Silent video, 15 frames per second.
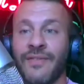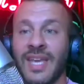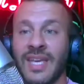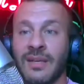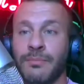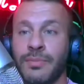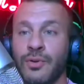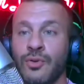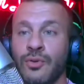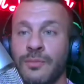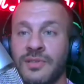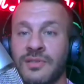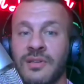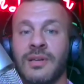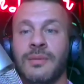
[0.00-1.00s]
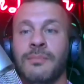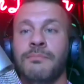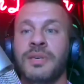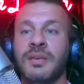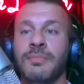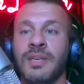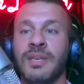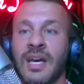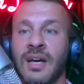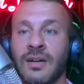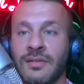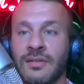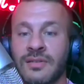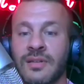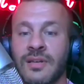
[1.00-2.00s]
fake boobs,
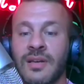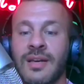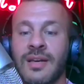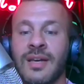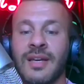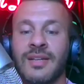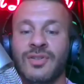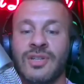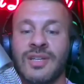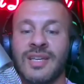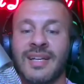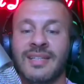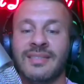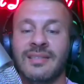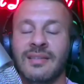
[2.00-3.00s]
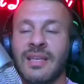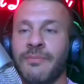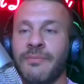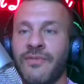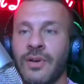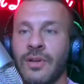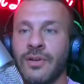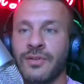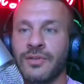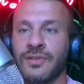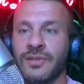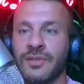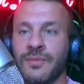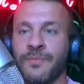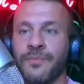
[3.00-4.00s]
BBLs, she gets lip
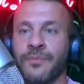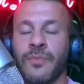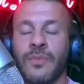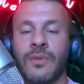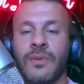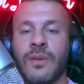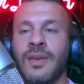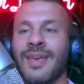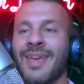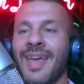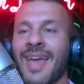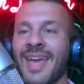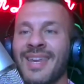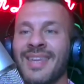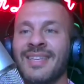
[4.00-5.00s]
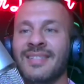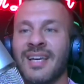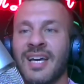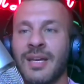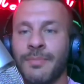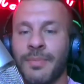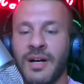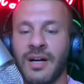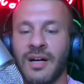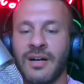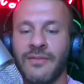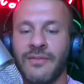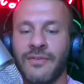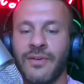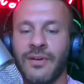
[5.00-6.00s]
fillers, any type
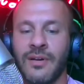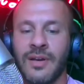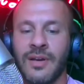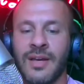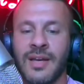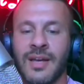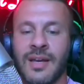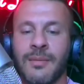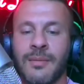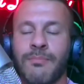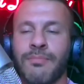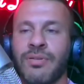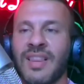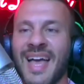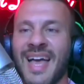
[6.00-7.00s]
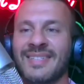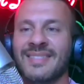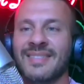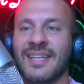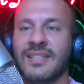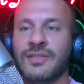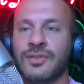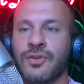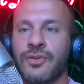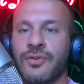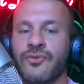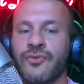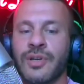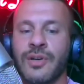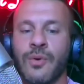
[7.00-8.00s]
of plastic
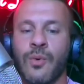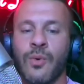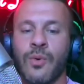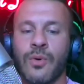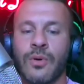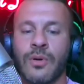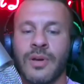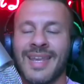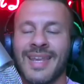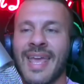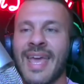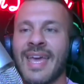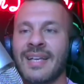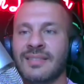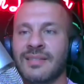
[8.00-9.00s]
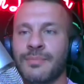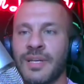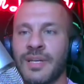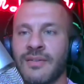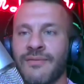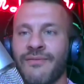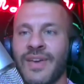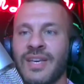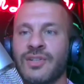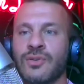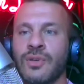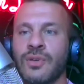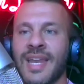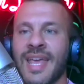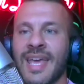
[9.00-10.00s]
surgery or enhancement,
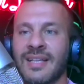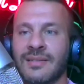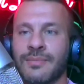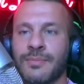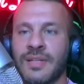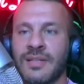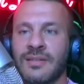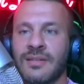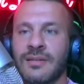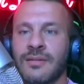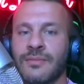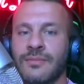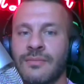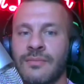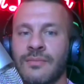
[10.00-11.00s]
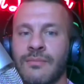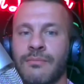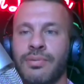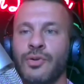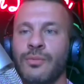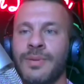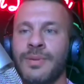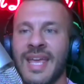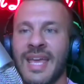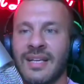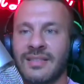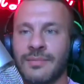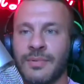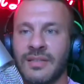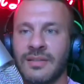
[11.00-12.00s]
facial enhancements, boob
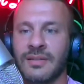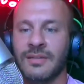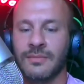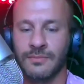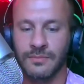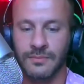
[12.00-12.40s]
enhancements.